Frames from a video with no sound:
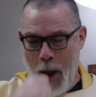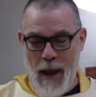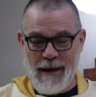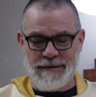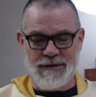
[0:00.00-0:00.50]

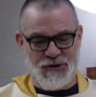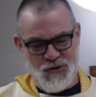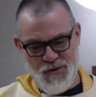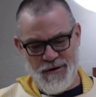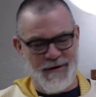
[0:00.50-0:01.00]
And I said,
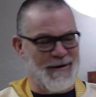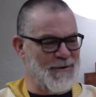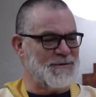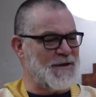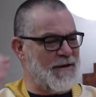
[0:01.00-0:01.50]
"Sure." You
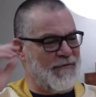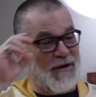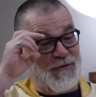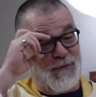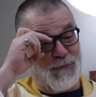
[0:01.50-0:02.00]
know, it was kind of
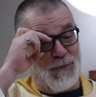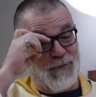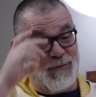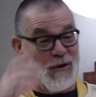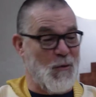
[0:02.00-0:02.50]
an
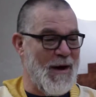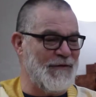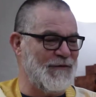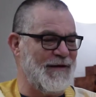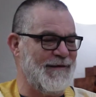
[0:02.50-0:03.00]
unusual
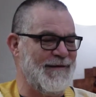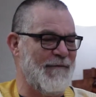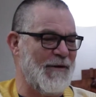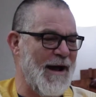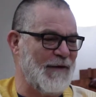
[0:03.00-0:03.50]
request. He'd
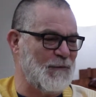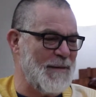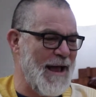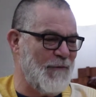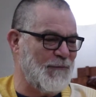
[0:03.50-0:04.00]
never asked
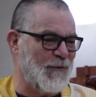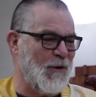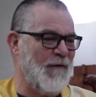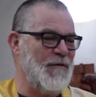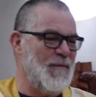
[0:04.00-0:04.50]
me out for
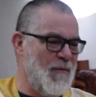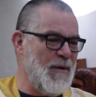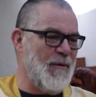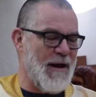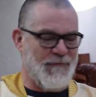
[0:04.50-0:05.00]
coffee, but
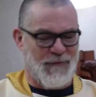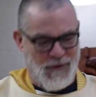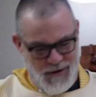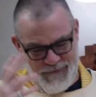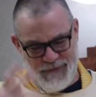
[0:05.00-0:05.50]
we went out for
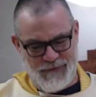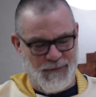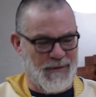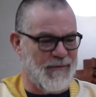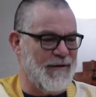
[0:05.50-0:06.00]
coffee,
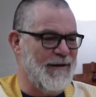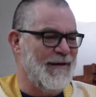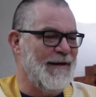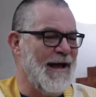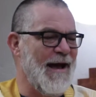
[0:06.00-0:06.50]
so we were
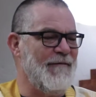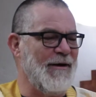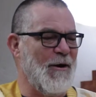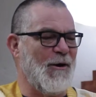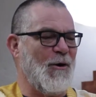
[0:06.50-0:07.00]

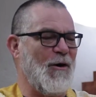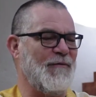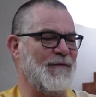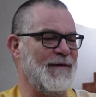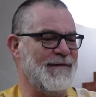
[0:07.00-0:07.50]
having our
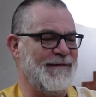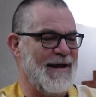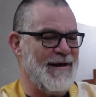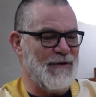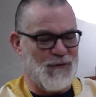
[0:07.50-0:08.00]
coffee in
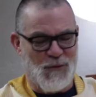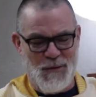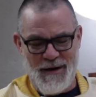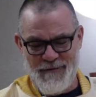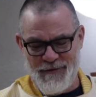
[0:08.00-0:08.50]
Danish or
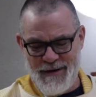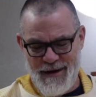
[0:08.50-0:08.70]
whatever.